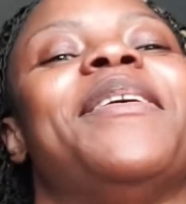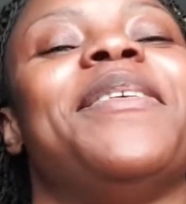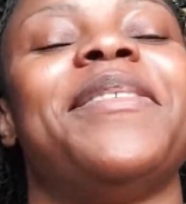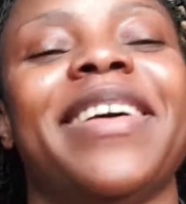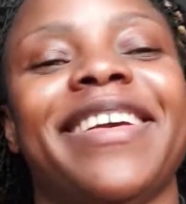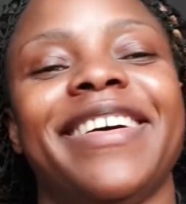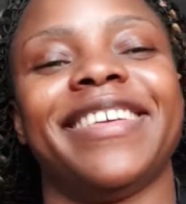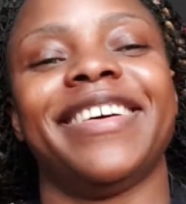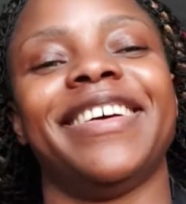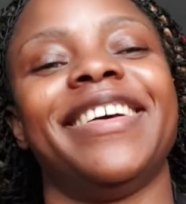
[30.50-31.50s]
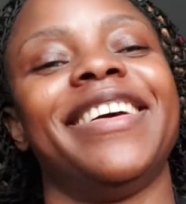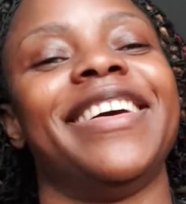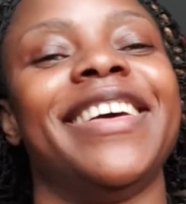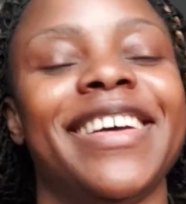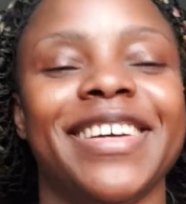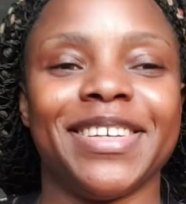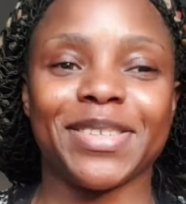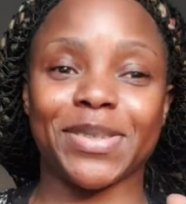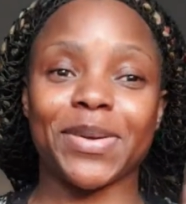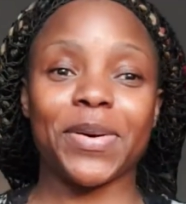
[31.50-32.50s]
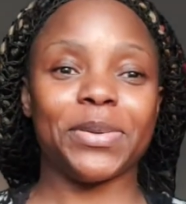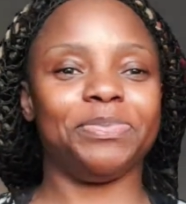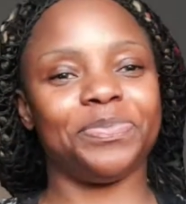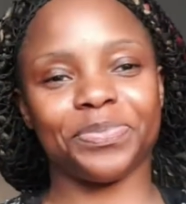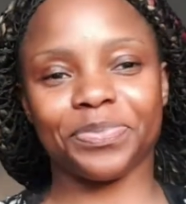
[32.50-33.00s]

oh my god so